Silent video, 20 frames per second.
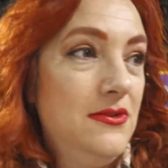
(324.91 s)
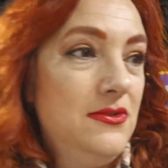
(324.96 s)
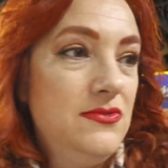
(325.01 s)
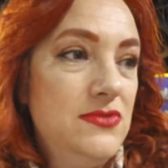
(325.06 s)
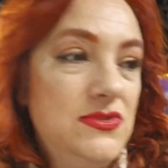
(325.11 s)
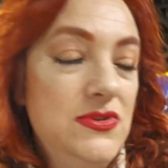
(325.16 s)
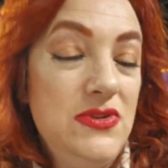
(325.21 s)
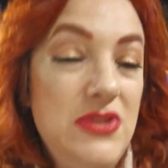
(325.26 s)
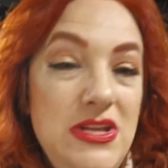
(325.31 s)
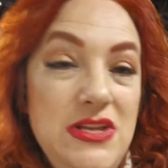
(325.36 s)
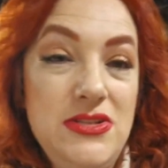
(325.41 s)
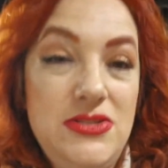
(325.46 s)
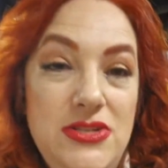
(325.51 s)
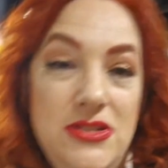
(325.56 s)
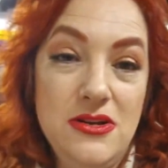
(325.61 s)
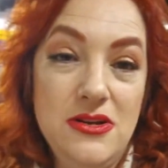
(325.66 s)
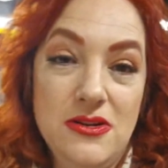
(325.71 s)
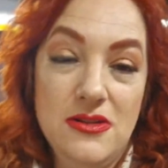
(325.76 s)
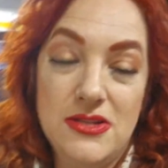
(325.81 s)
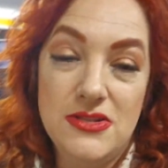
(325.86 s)
So he's
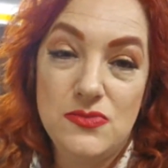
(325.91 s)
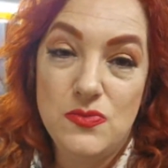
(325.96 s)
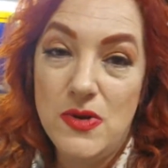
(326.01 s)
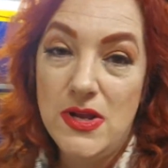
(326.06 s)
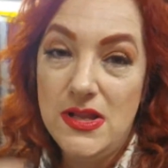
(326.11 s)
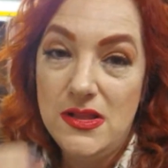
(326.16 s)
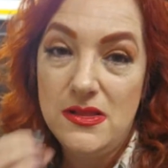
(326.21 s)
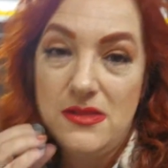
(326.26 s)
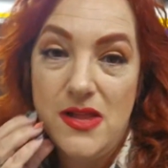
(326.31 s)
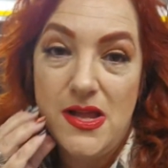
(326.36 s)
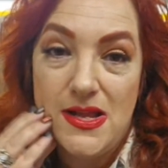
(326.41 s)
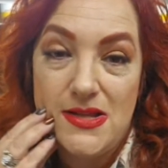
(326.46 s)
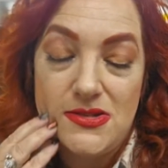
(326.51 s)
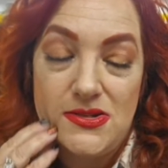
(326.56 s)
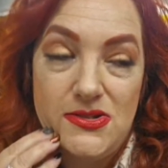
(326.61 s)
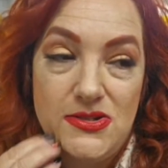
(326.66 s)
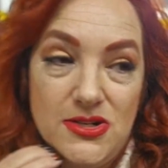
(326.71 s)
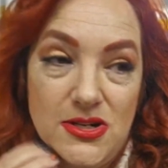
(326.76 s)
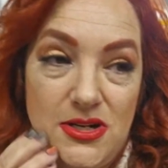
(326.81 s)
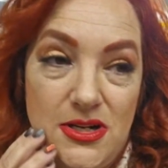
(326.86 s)
sharing his weight loss
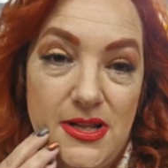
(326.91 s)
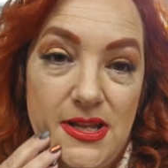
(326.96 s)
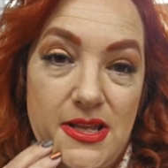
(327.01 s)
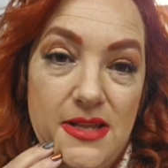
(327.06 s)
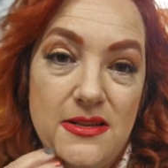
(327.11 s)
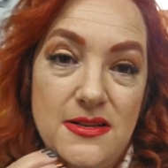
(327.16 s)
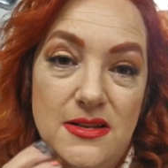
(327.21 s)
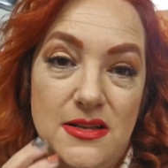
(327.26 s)
journey.